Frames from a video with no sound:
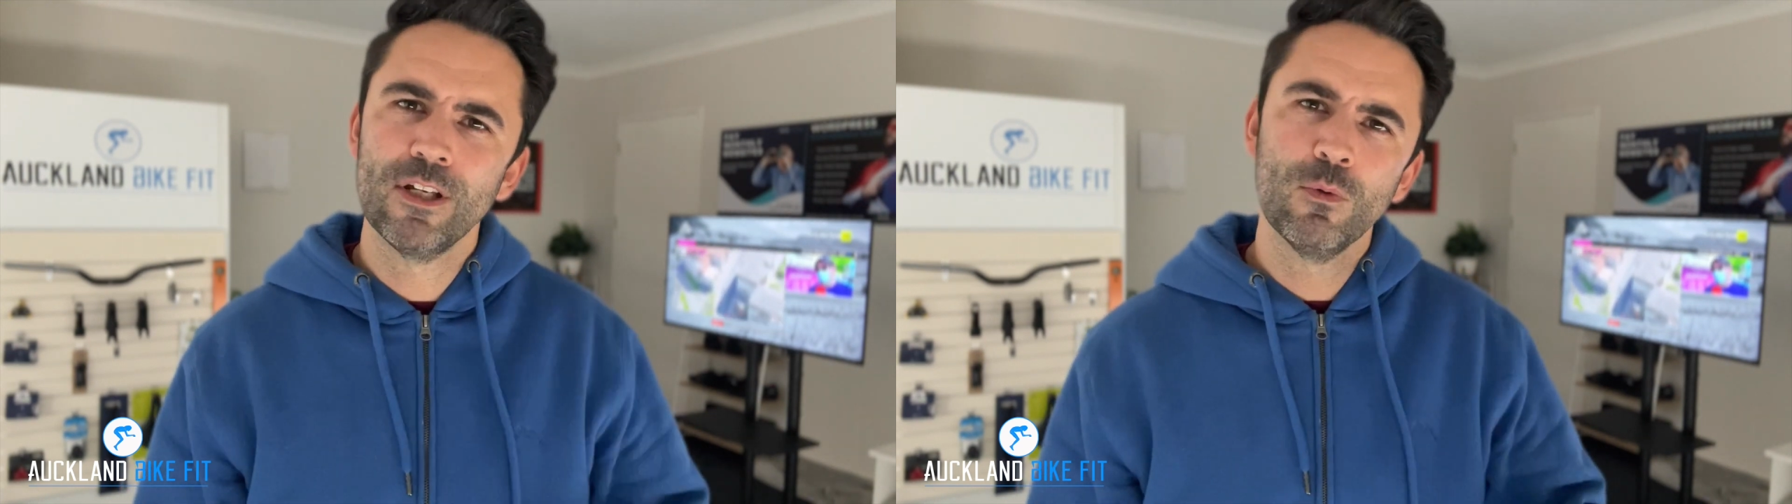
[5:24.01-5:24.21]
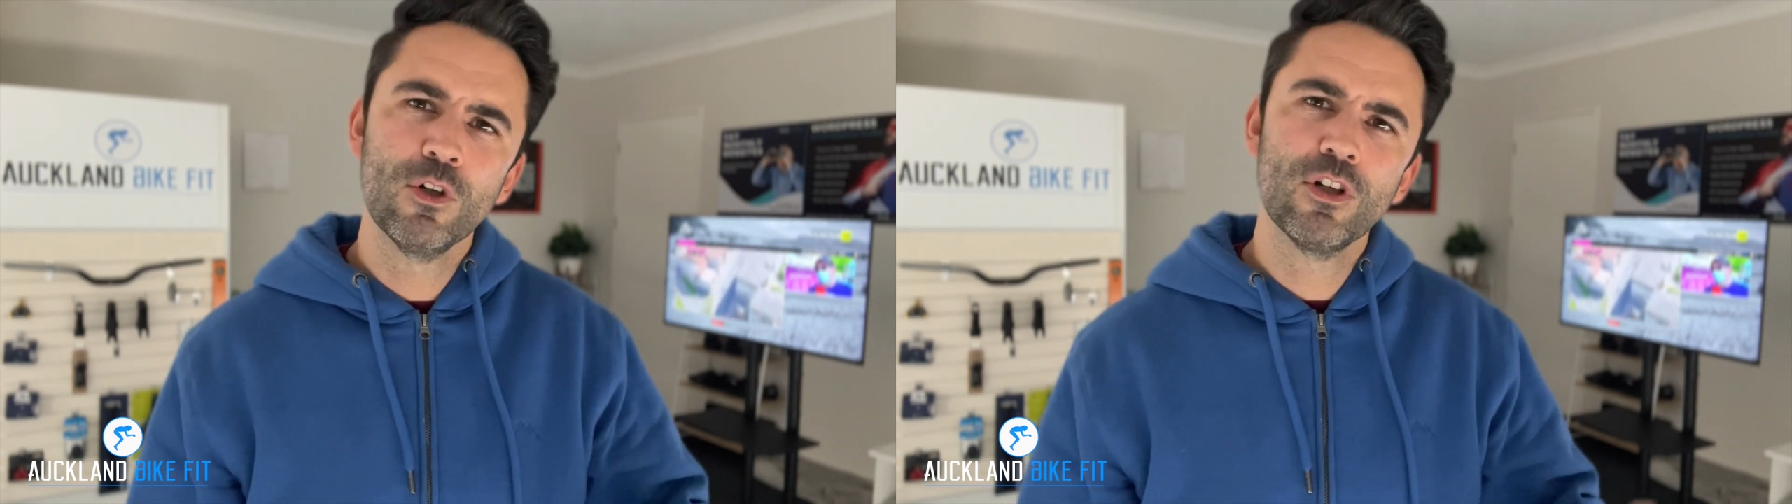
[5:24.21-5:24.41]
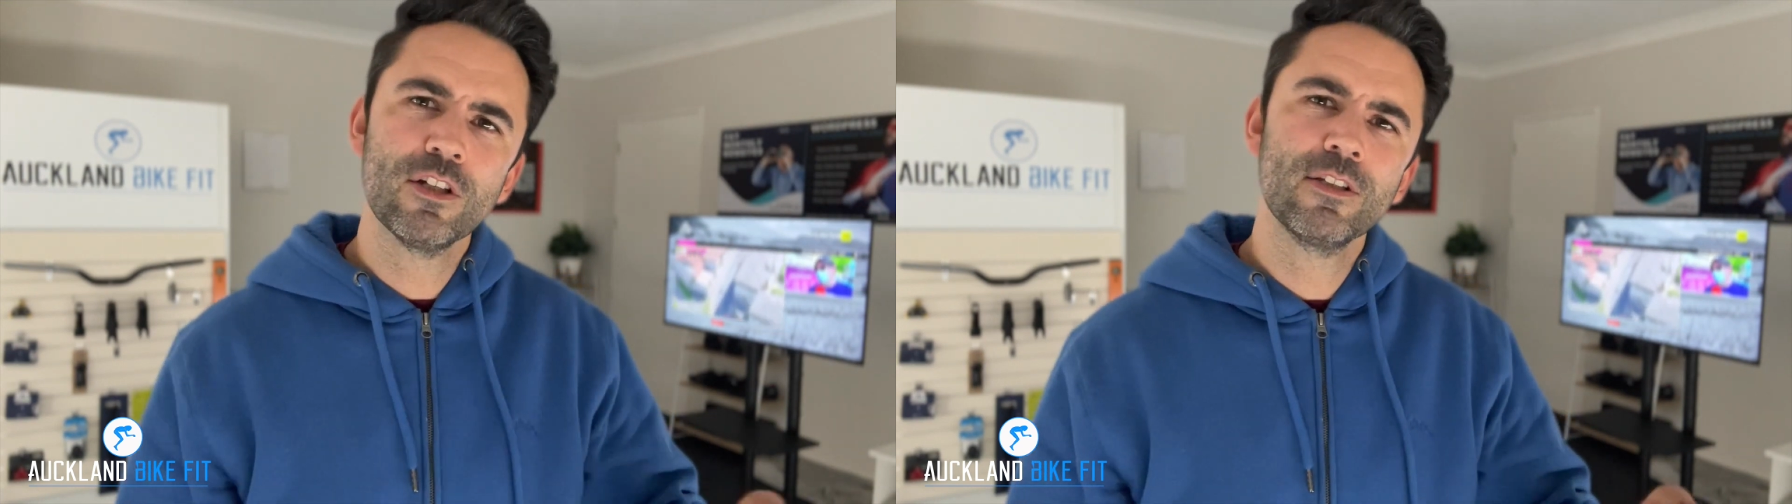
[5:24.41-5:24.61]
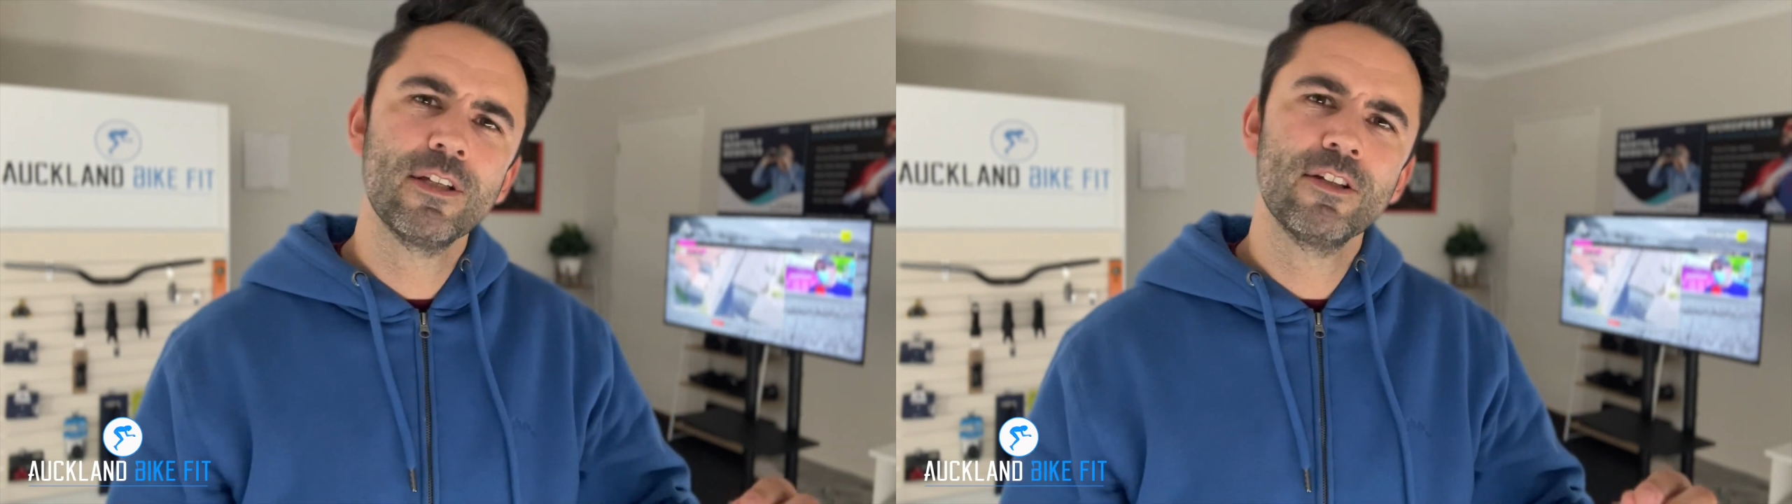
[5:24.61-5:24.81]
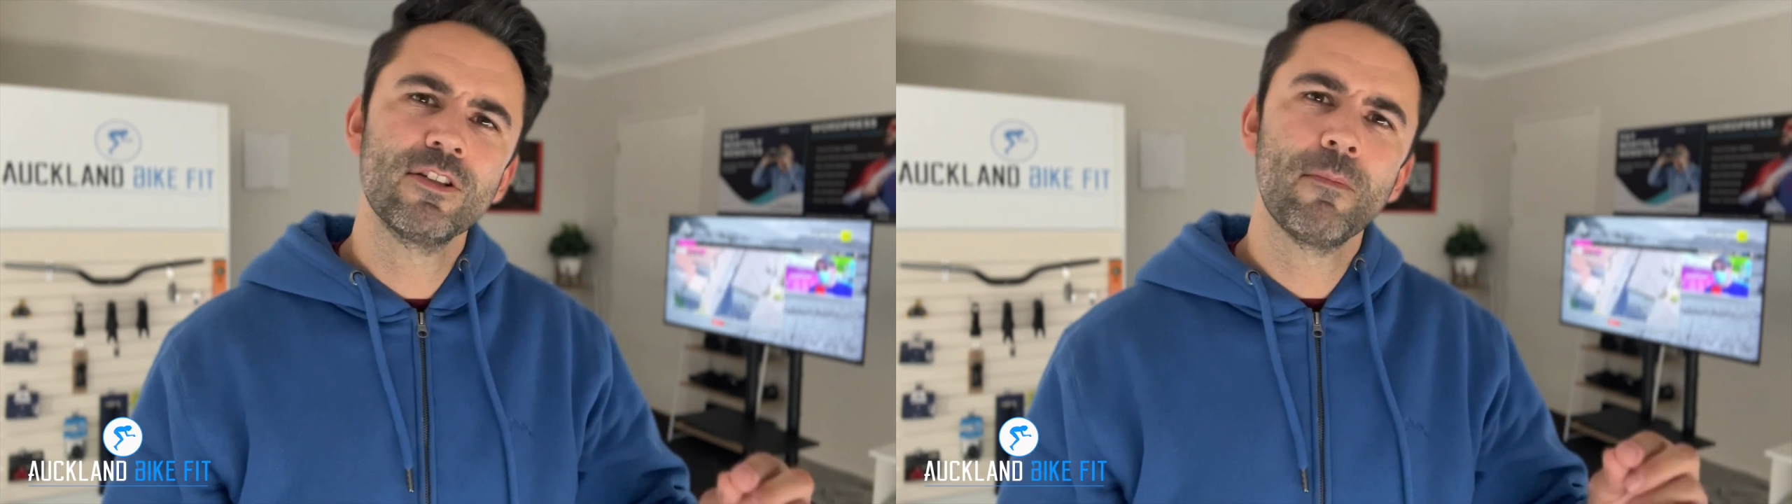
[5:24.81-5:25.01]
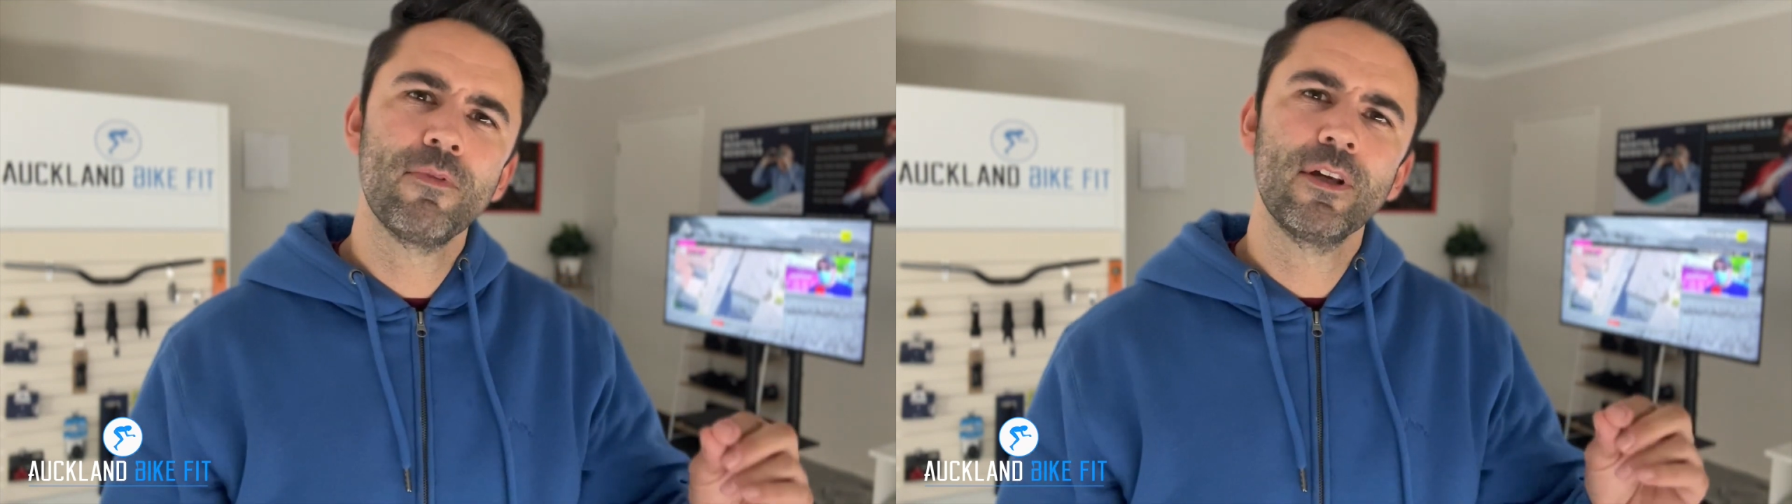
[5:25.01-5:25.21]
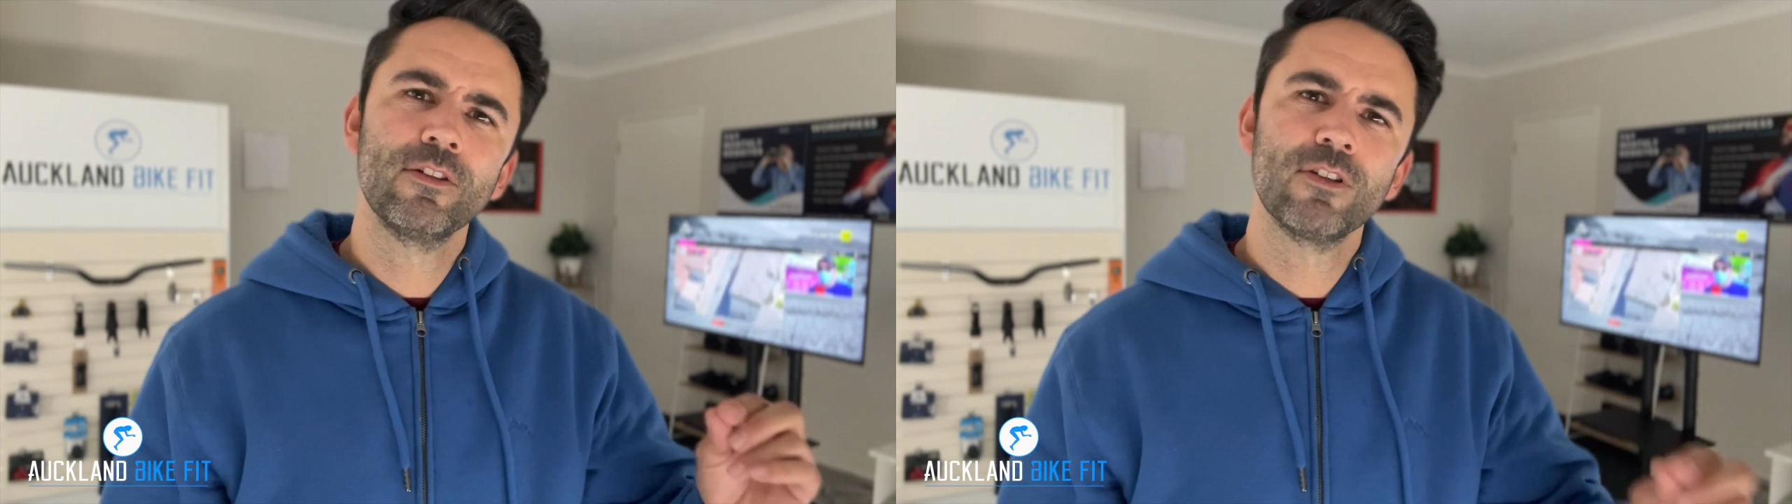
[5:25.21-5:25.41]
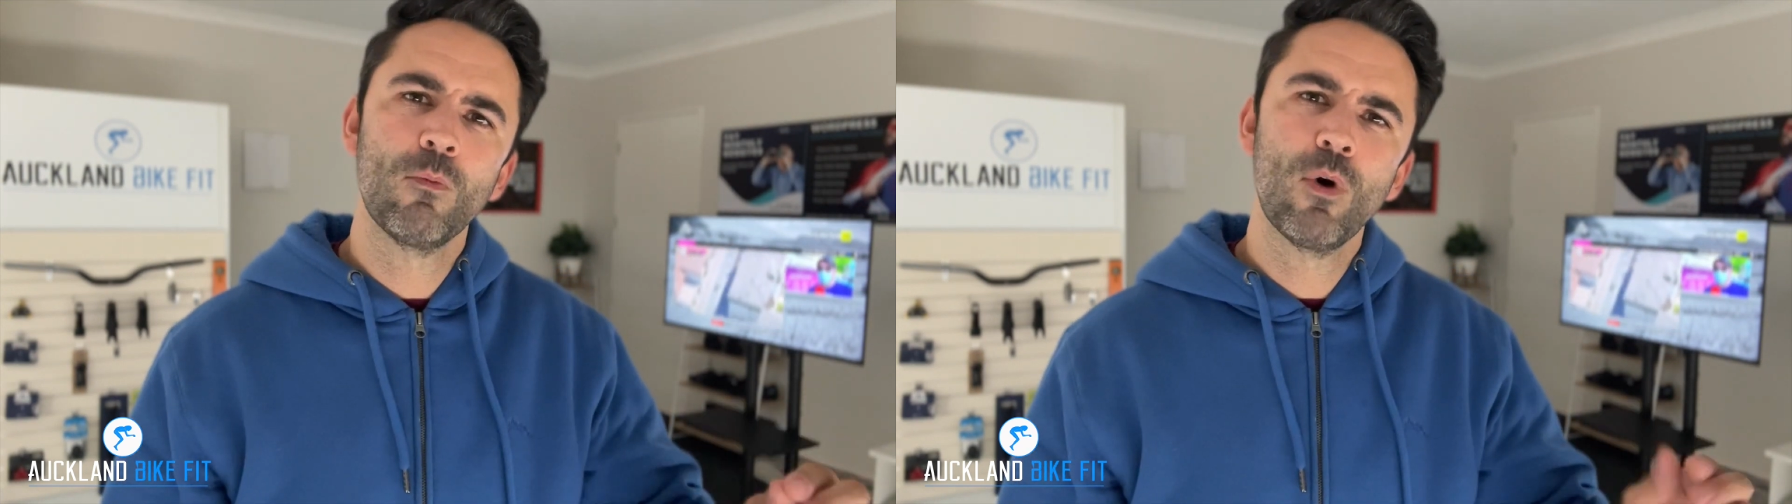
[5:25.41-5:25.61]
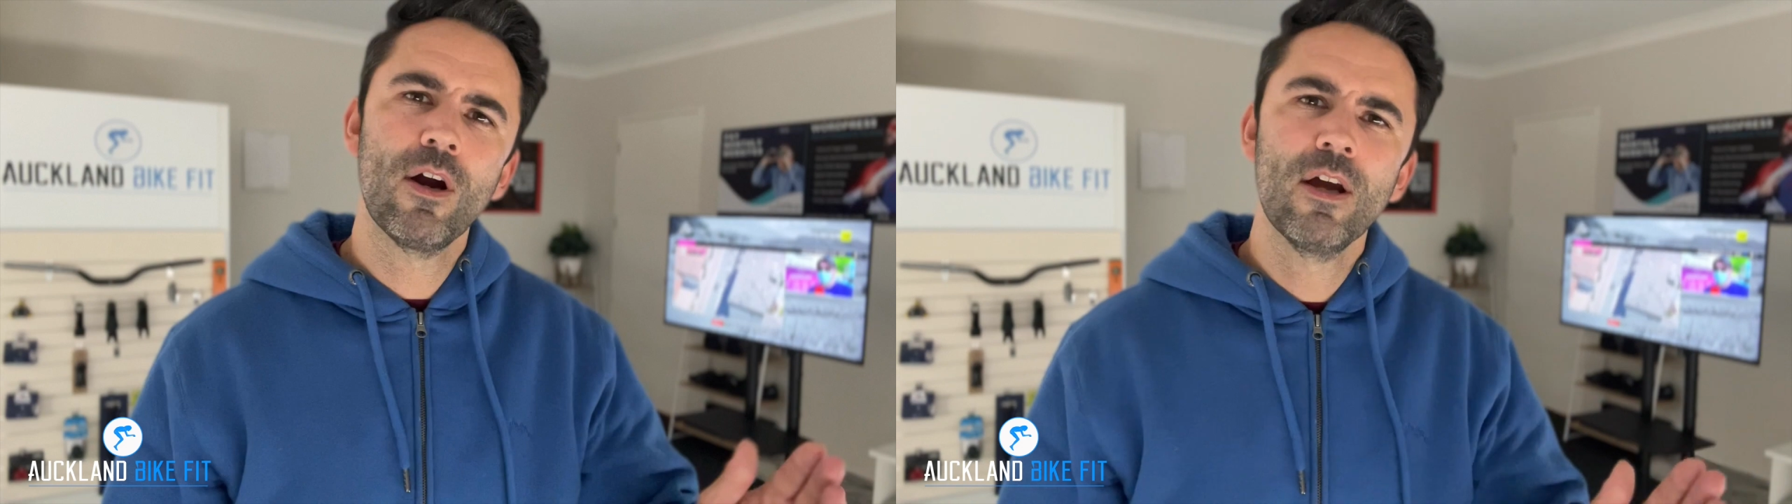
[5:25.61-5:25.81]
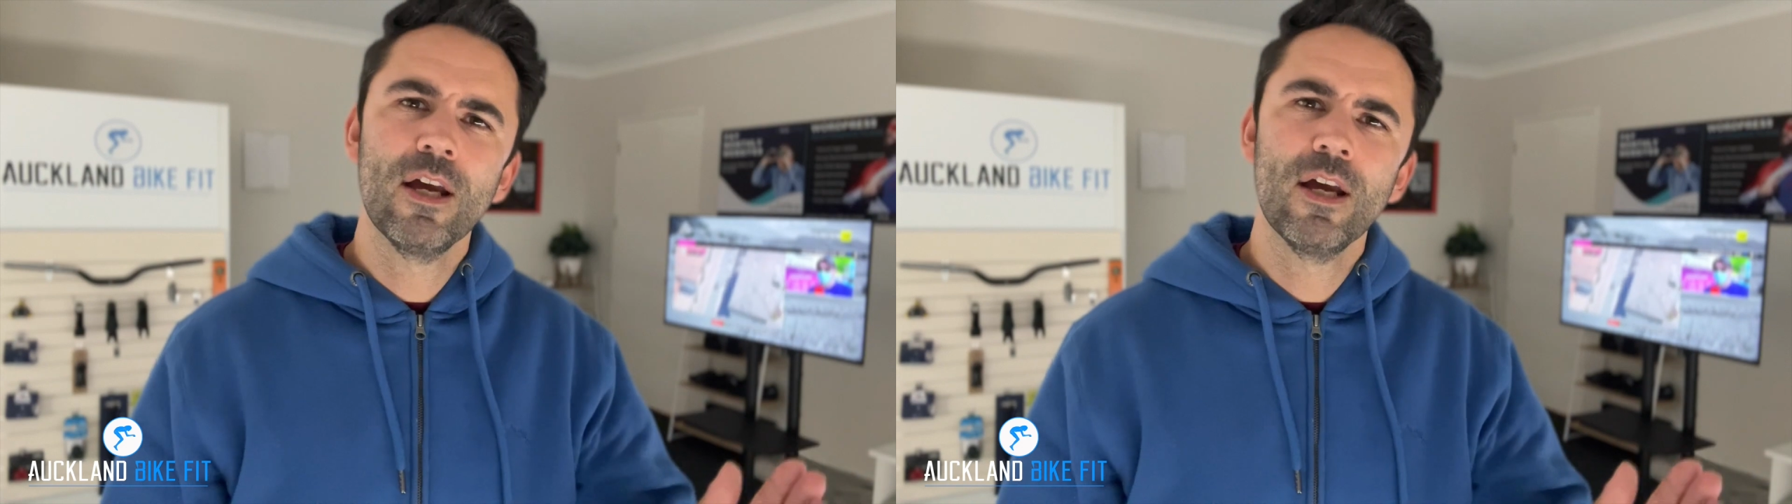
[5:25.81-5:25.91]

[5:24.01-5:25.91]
You adjust something somewhere,